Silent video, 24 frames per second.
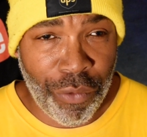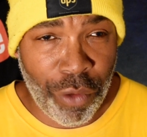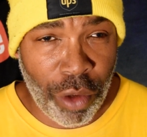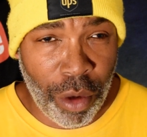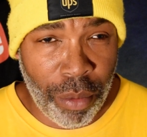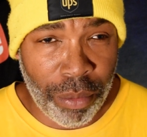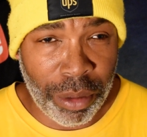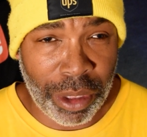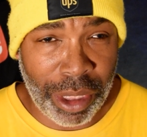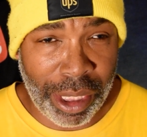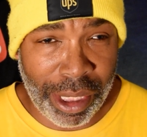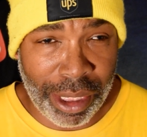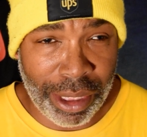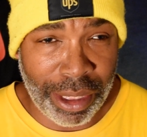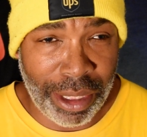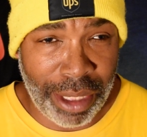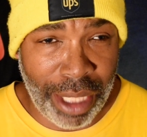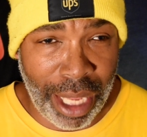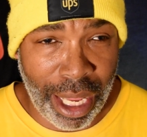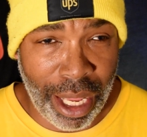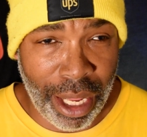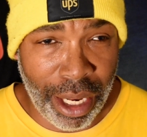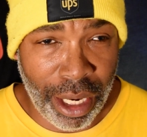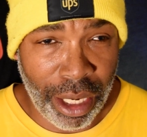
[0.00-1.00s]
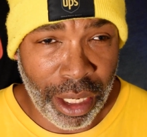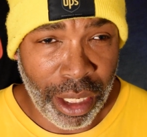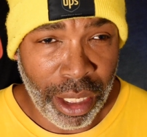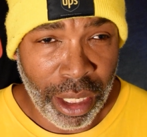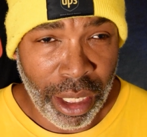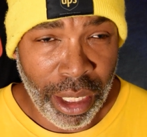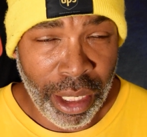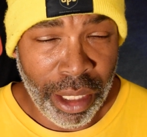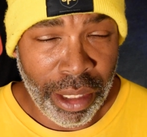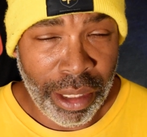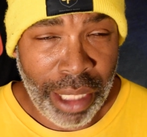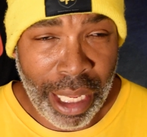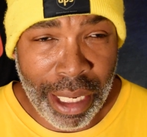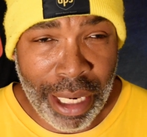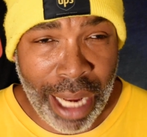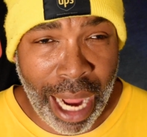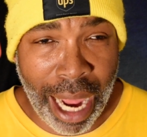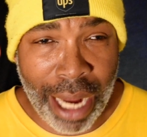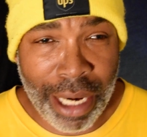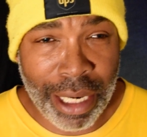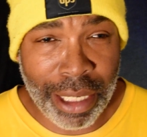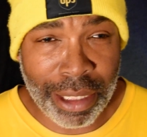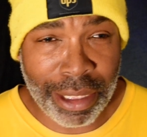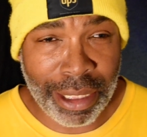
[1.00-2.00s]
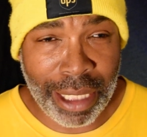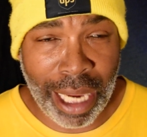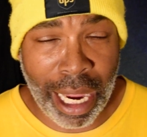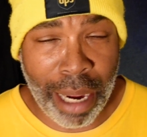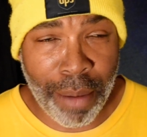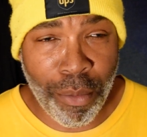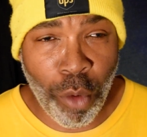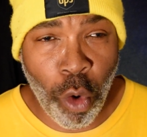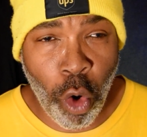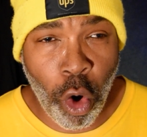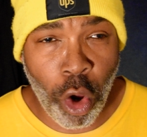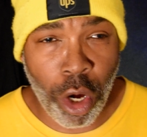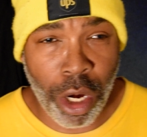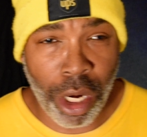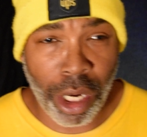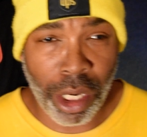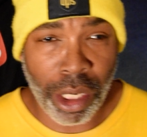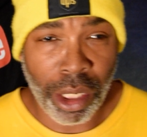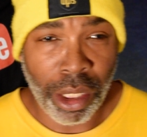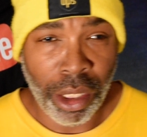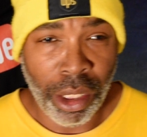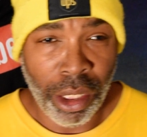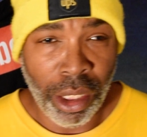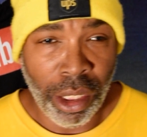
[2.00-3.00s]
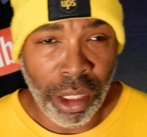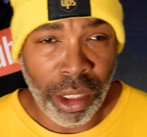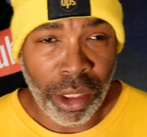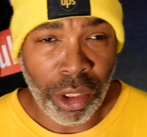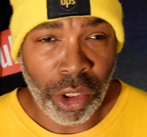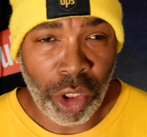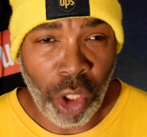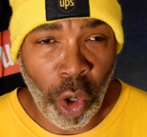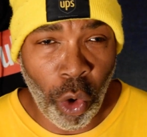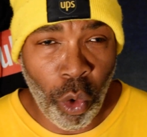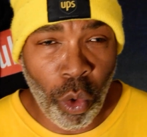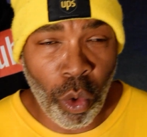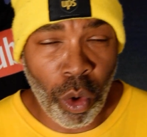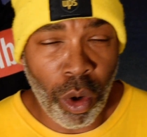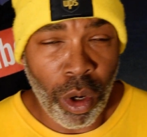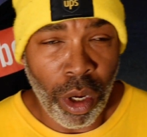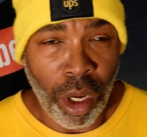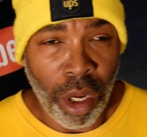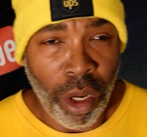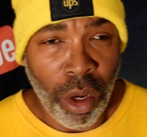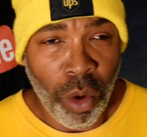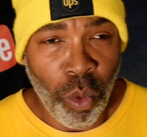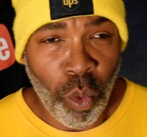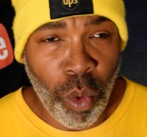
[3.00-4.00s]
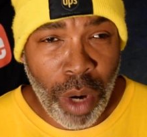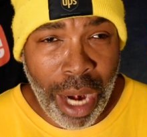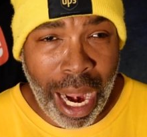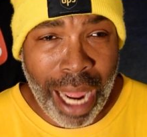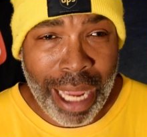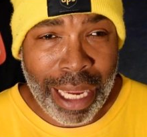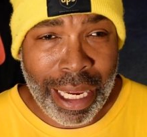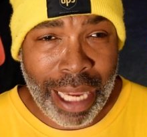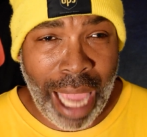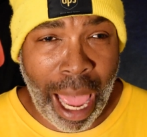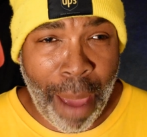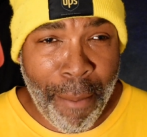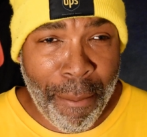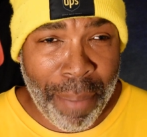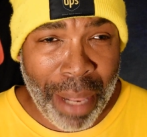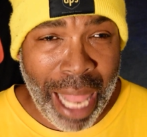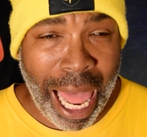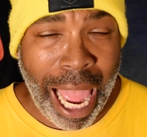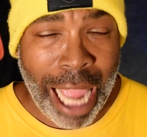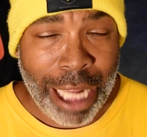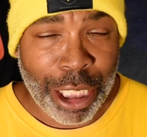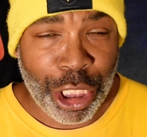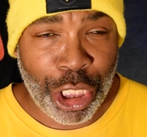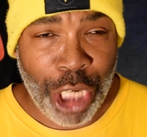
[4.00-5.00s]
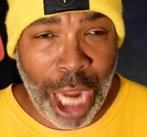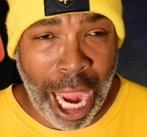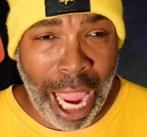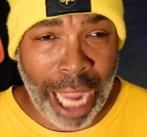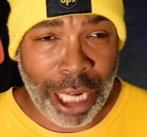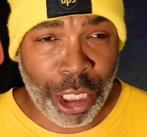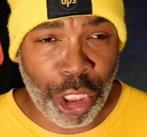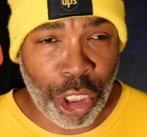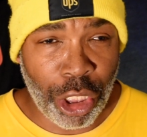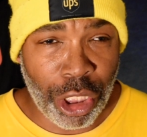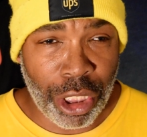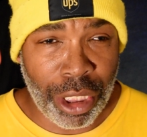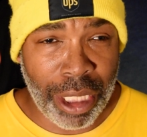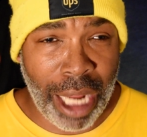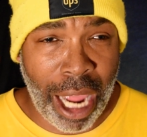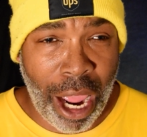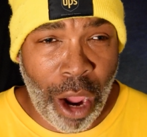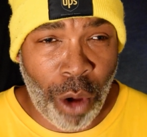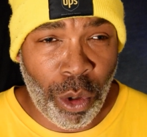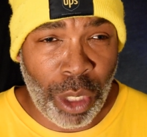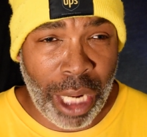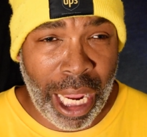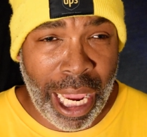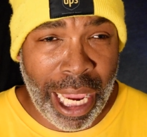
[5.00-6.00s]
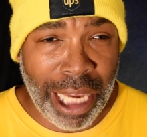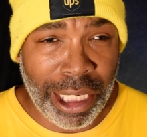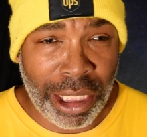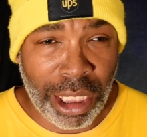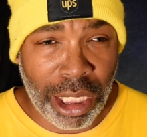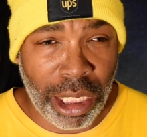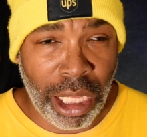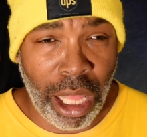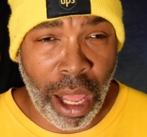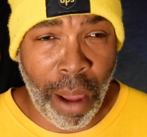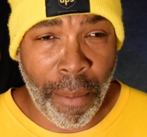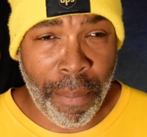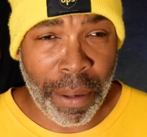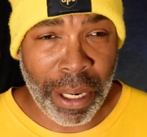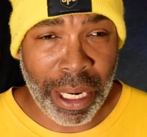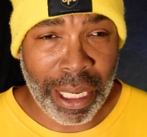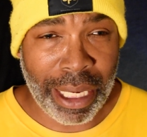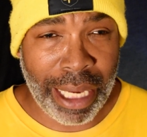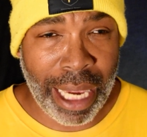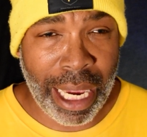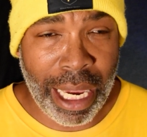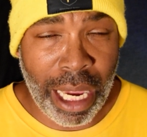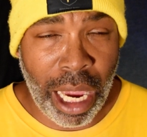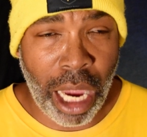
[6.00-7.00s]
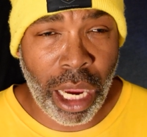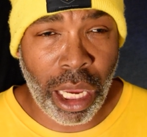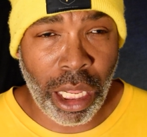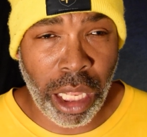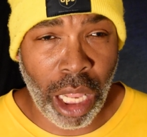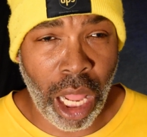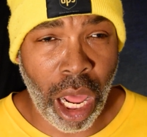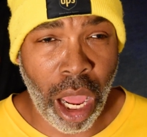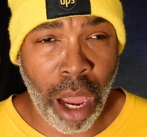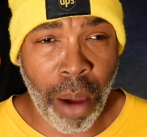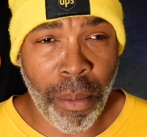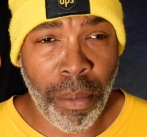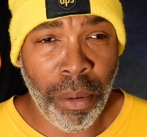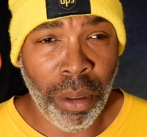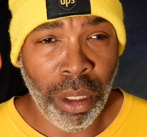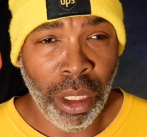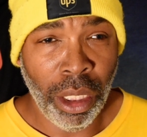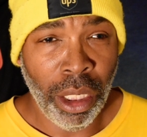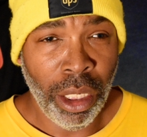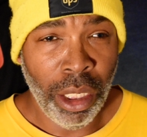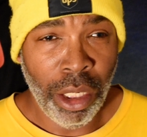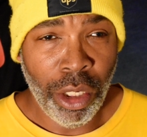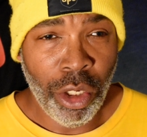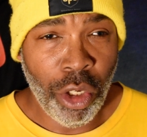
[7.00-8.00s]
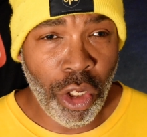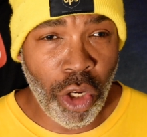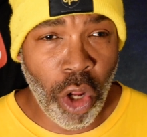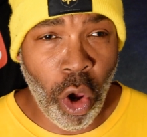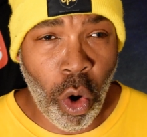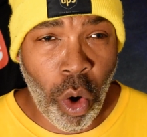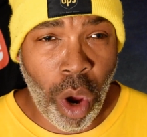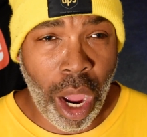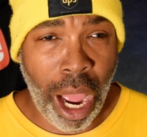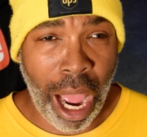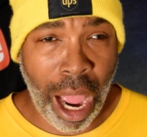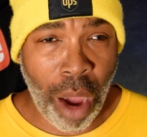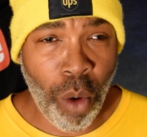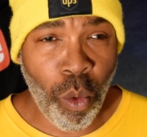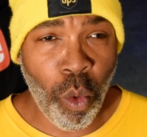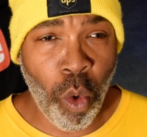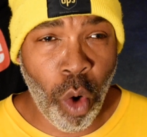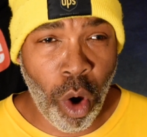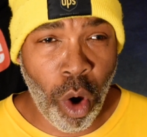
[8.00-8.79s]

them since then. They not in the same order. So when I got blackjack just now, the ace club and the king of club, I